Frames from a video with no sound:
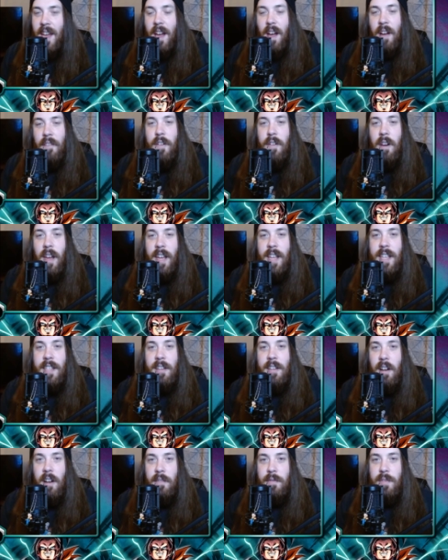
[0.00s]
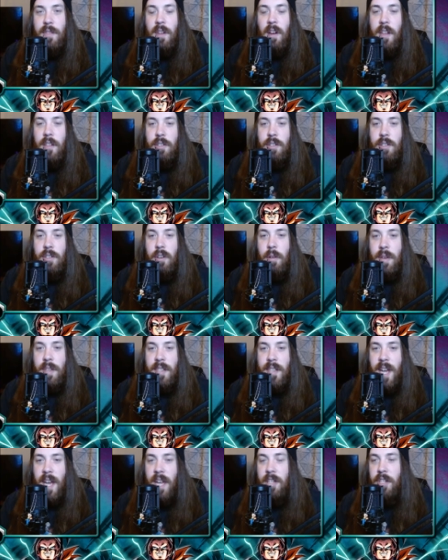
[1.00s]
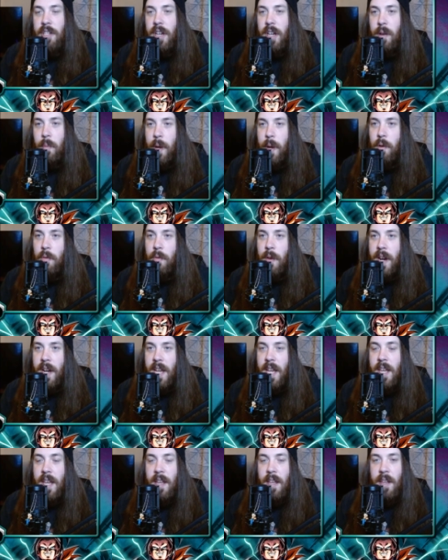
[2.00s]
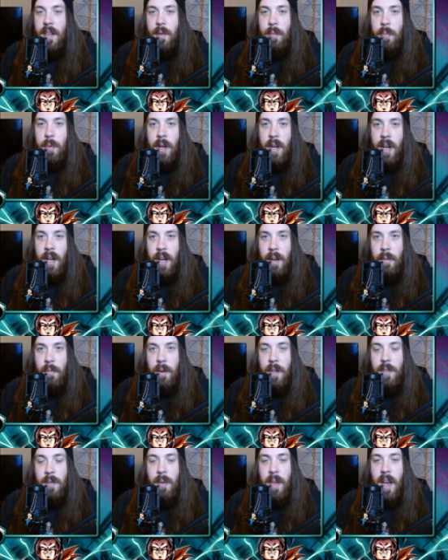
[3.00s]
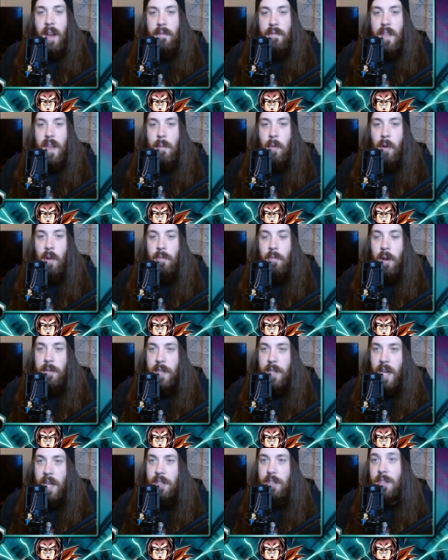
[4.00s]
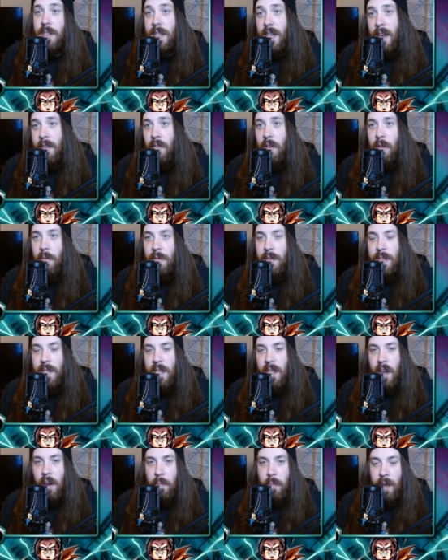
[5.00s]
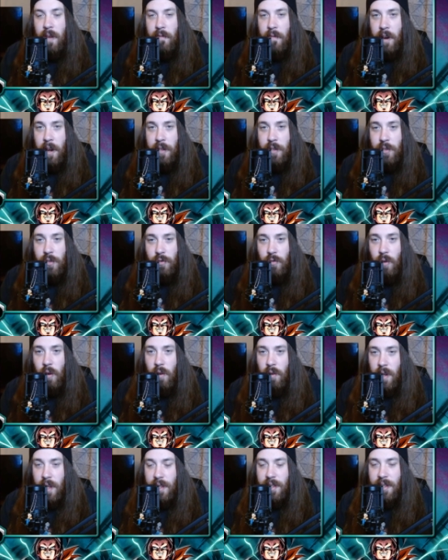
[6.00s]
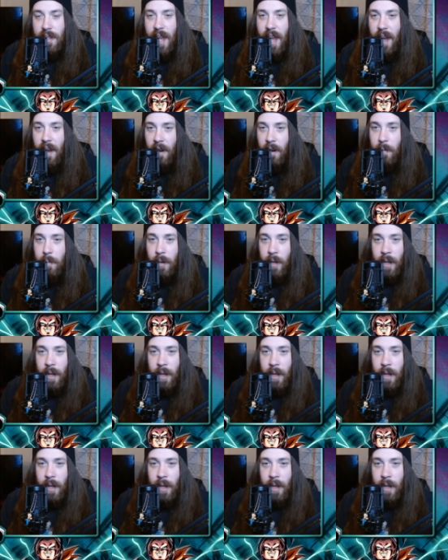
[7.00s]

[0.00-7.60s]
I feel like he's kind of starting to show his age a little bit already. But once we have them on rotation together, obviously that'll be a very strong setup.